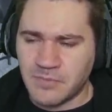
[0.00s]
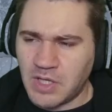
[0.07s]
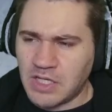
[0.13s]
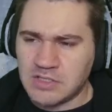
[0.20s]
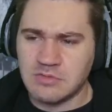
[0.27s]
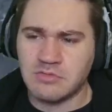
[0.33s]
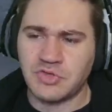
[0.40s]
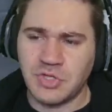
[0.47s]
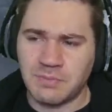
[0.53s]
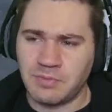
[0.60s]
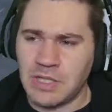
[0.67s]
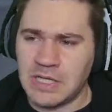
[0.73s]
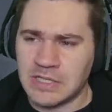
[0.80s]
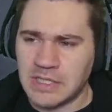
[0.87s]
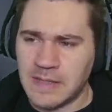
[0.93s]
I do think
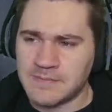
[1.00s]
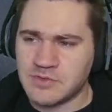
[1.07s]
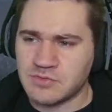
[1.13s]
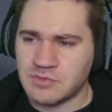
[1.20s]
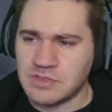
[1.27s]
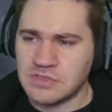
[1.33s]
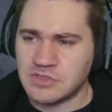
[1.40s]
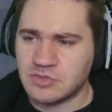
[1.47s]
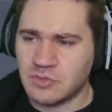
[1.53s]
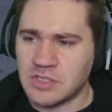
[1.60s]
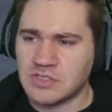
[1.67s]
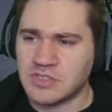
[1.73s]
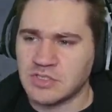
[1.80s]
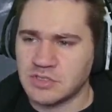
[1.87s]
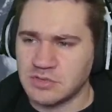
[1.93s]
Black Ops 3
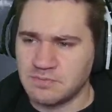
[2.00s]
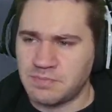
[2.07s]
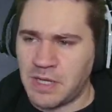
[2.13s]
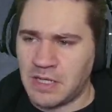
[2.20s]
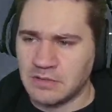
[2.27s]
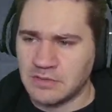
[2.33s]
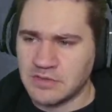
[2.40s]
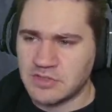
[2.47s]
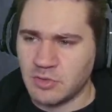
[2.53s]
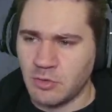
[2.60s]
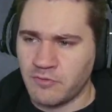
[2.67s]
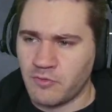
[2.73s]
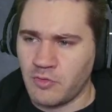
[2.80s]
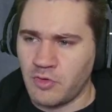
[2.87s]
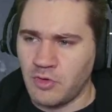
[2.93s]
strikes a good balance
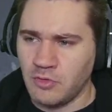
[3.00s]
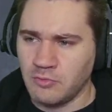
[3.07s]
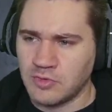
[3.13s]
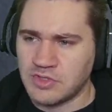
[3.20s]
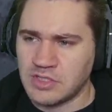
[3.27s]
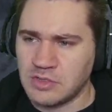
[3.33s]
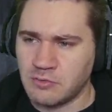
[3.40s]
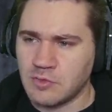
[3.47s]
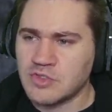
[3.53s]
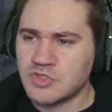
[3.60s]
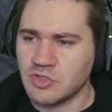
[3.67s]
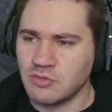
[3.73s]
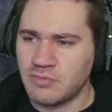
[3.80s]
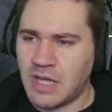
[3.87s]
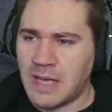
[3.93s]
overall with the
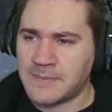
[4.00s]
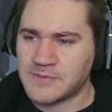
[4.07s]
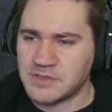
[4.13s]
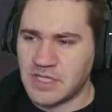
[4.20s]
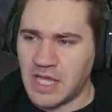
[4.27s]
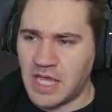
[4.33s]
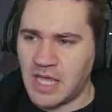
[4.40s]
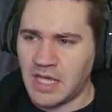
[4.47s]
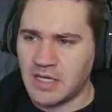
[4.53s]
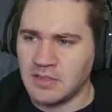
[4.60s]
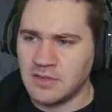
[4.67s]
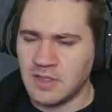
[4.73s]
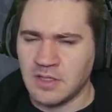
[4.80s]
original maps it had,